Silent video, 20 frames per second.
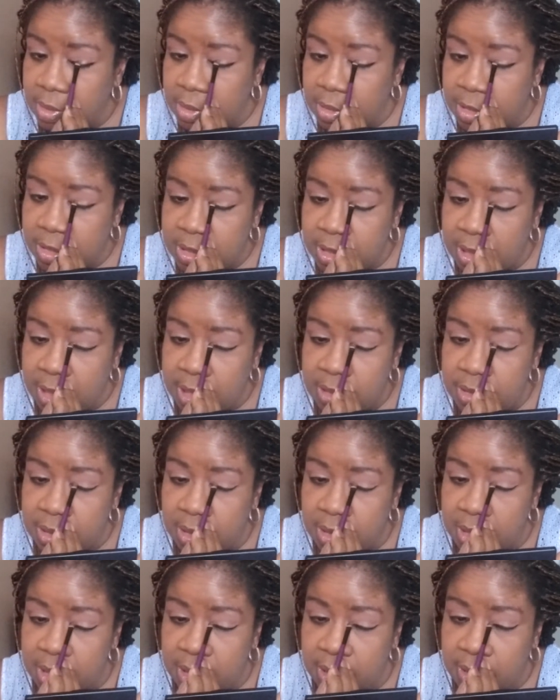the shades
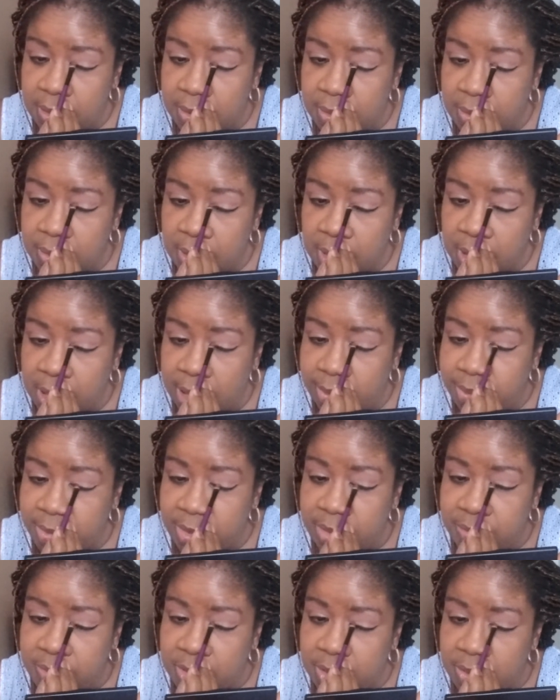in there, a
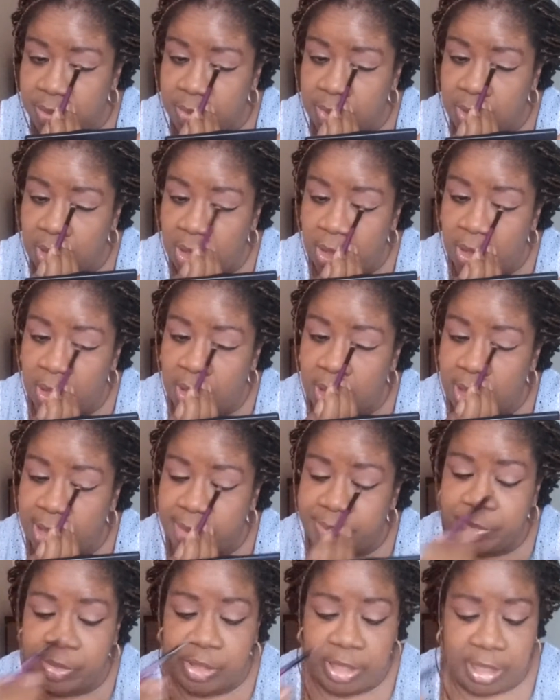couple of them
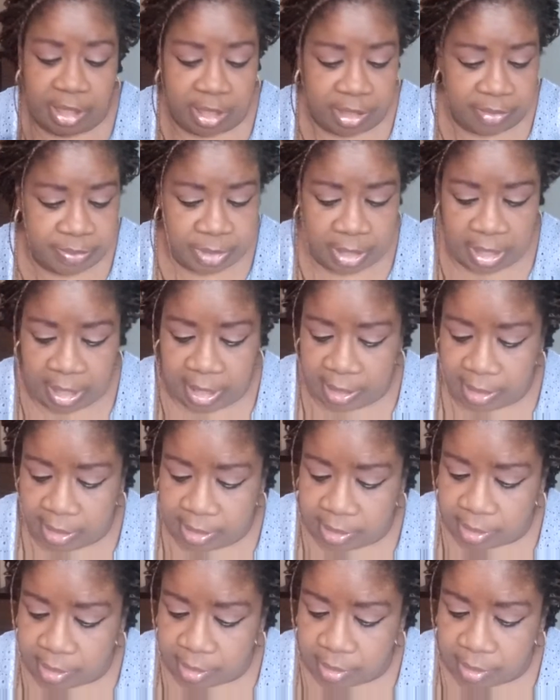are pretty good for
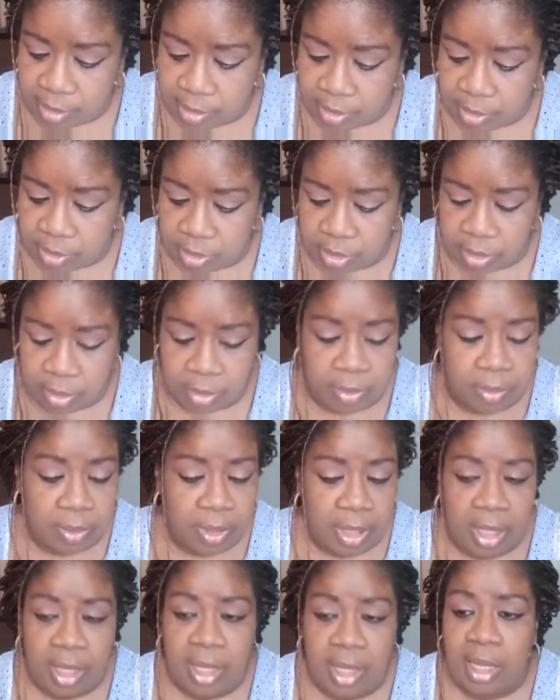highlighting. So
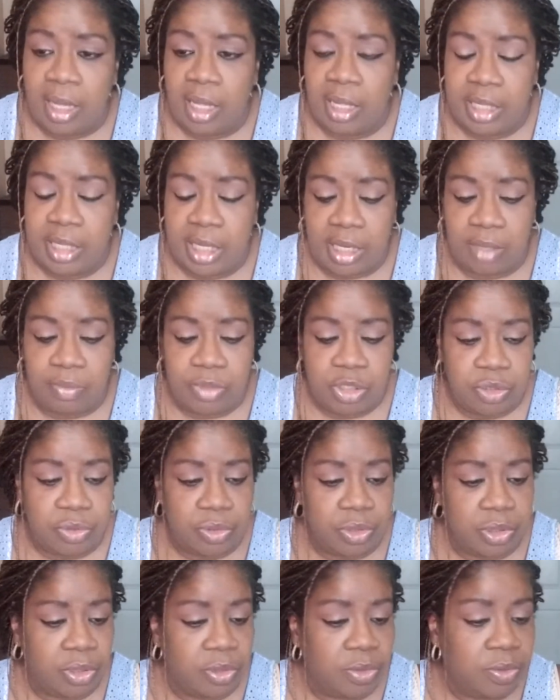I think I was
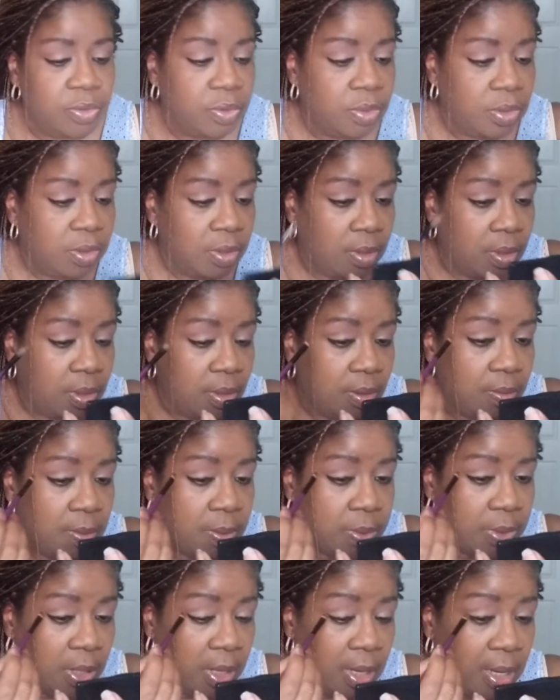using those
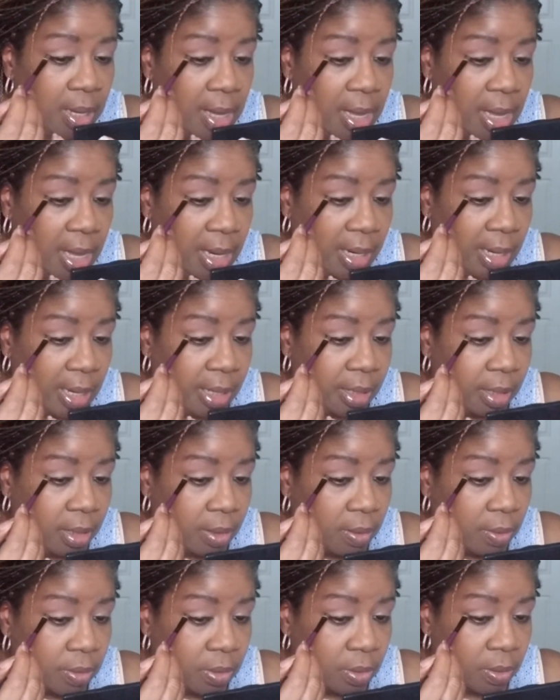for uh, highlighting
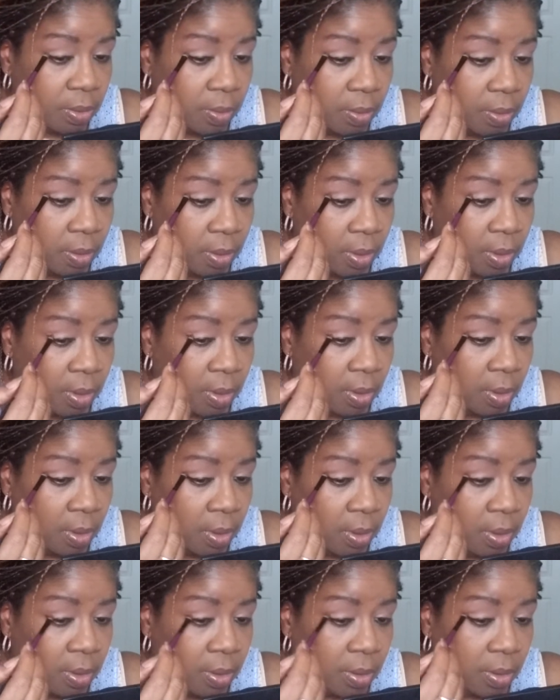also.
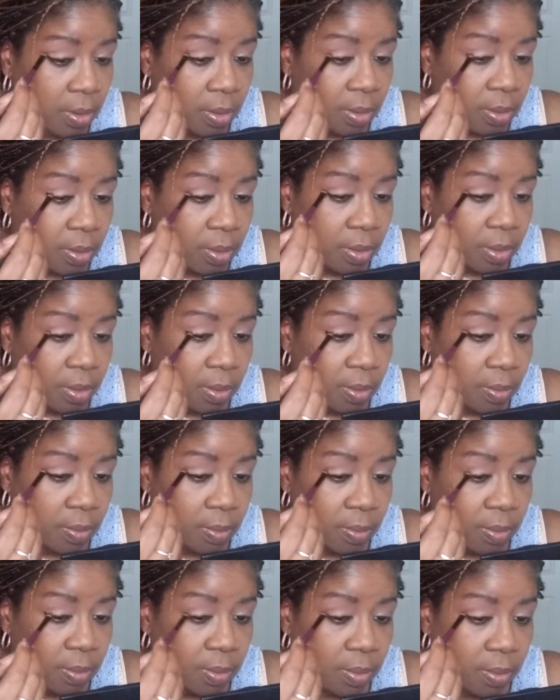
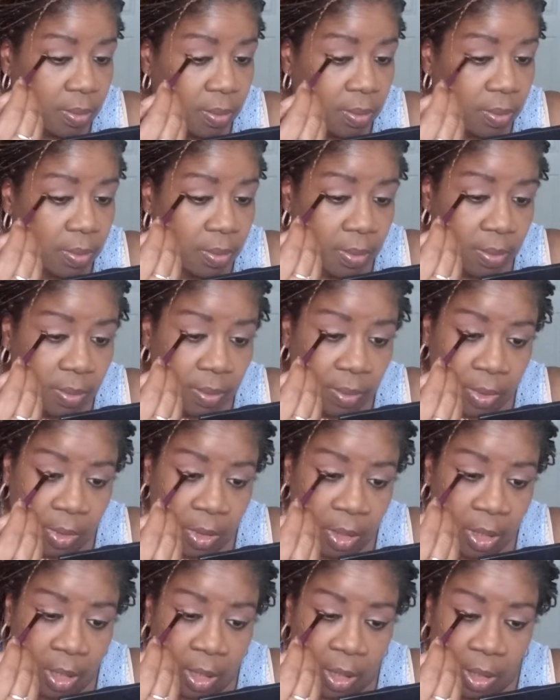So,
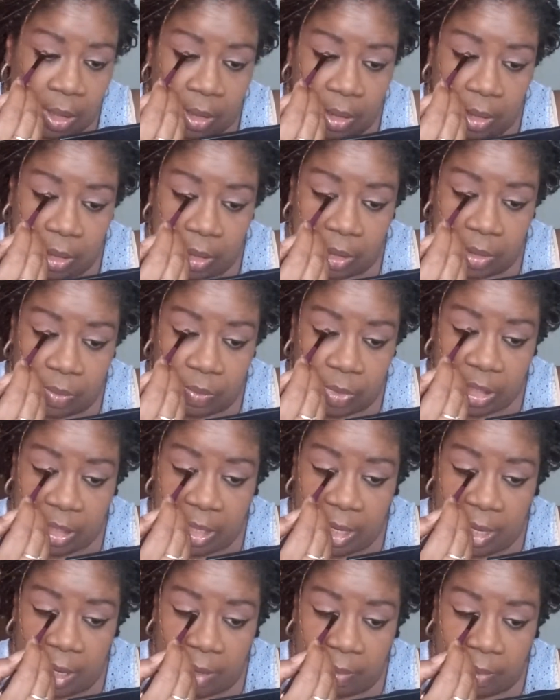you know, when
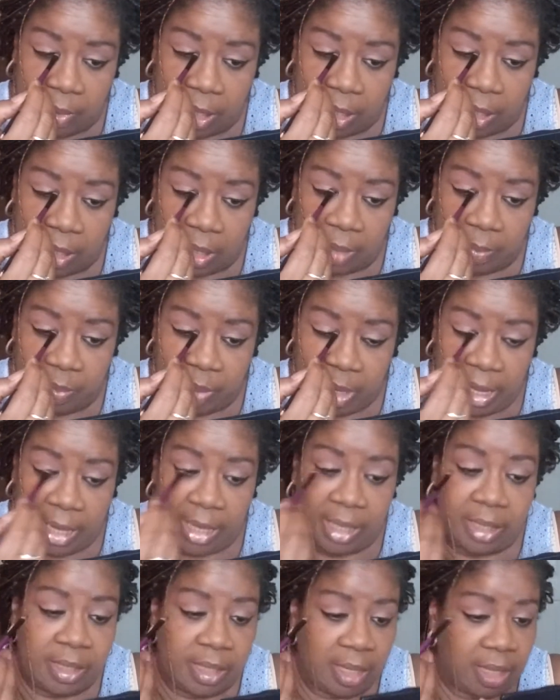you have a, a
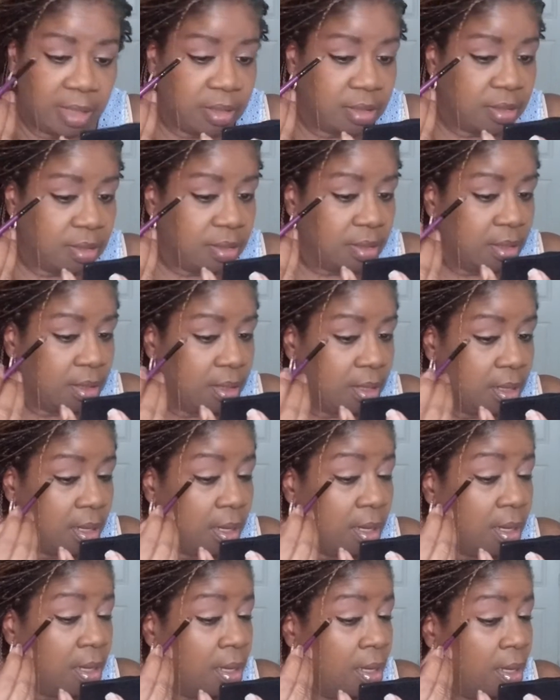palette that's,
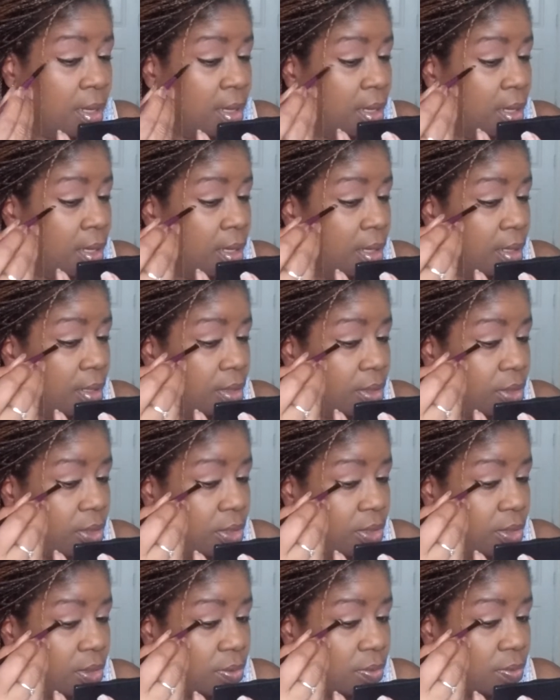
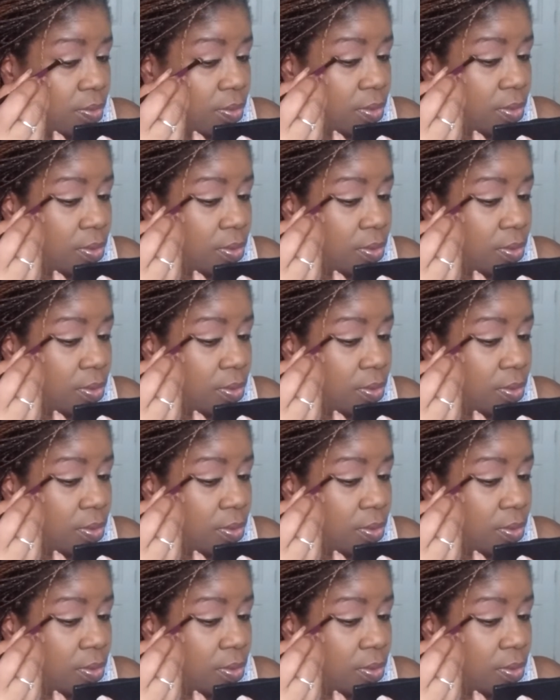you know,